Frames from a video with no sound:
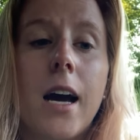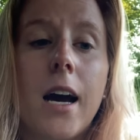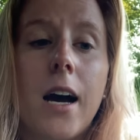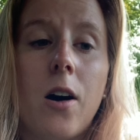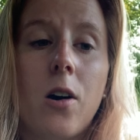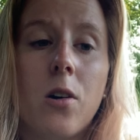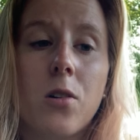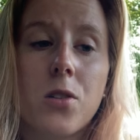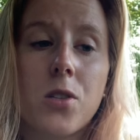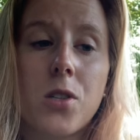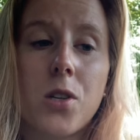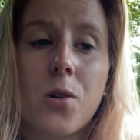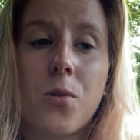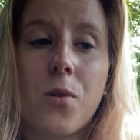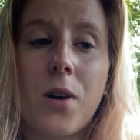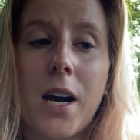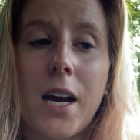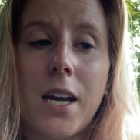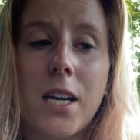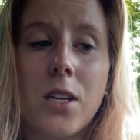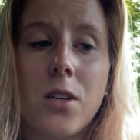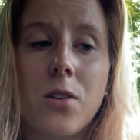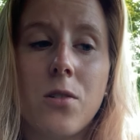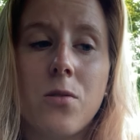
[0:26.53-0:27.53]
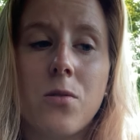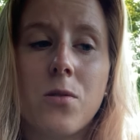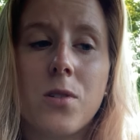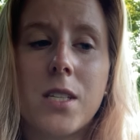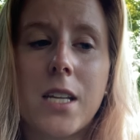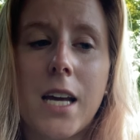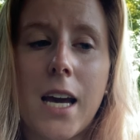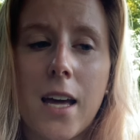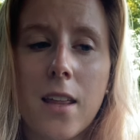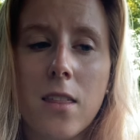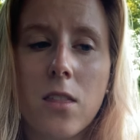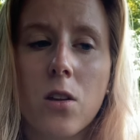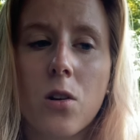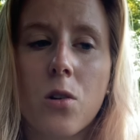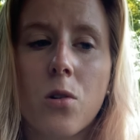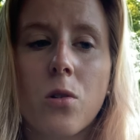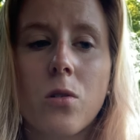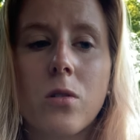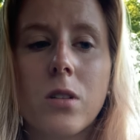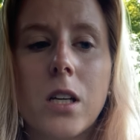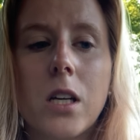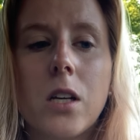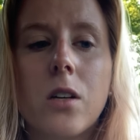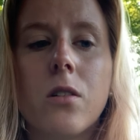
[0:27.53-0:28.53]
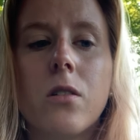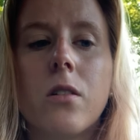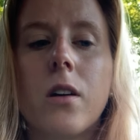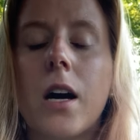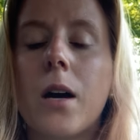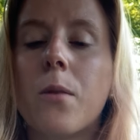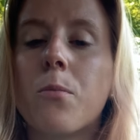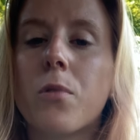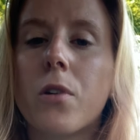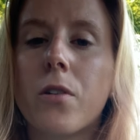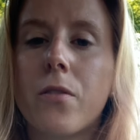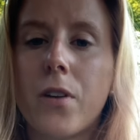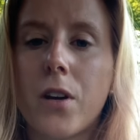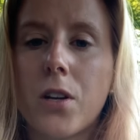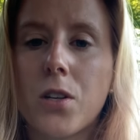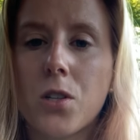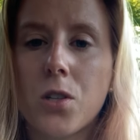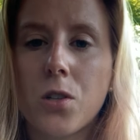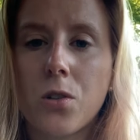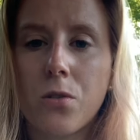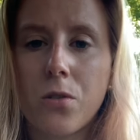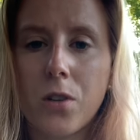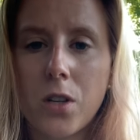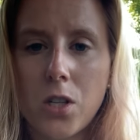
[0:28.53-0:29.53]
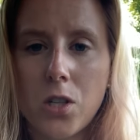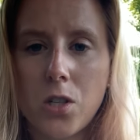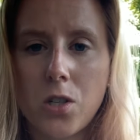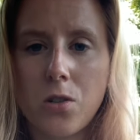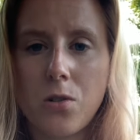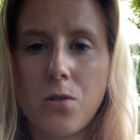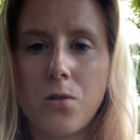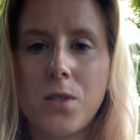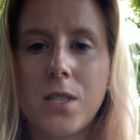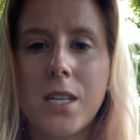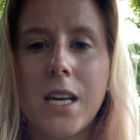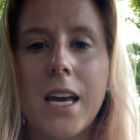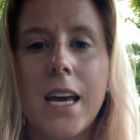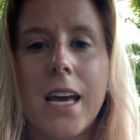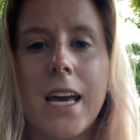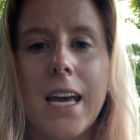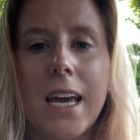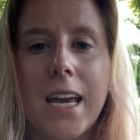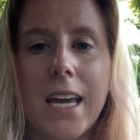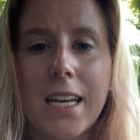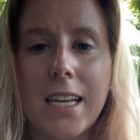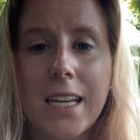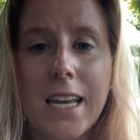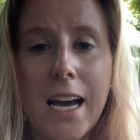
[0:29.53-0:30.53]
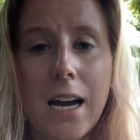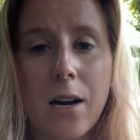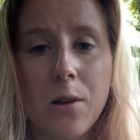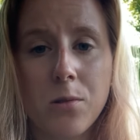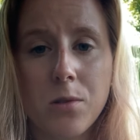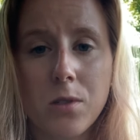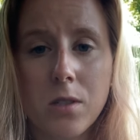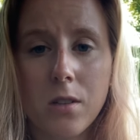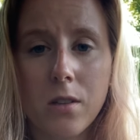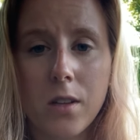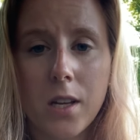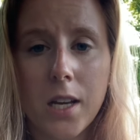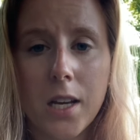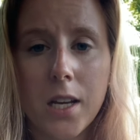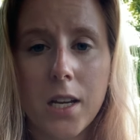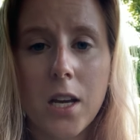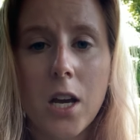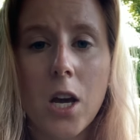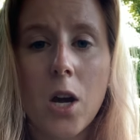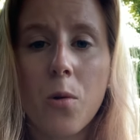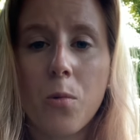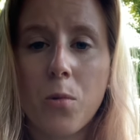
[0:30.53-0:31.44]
Also, I used Ethical, Legal, and Professional Issues in Counseling,